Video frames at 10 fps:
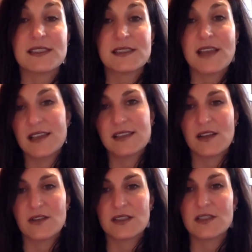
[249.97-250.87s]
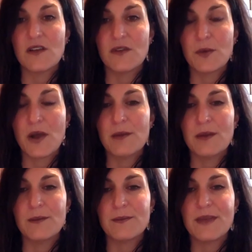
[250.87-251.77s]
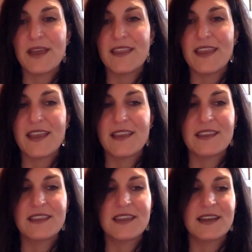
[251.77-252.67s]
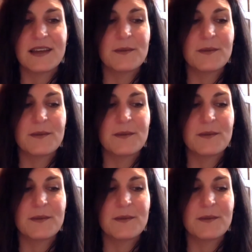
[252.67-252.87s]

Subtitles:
I set out to solve a problem. And then the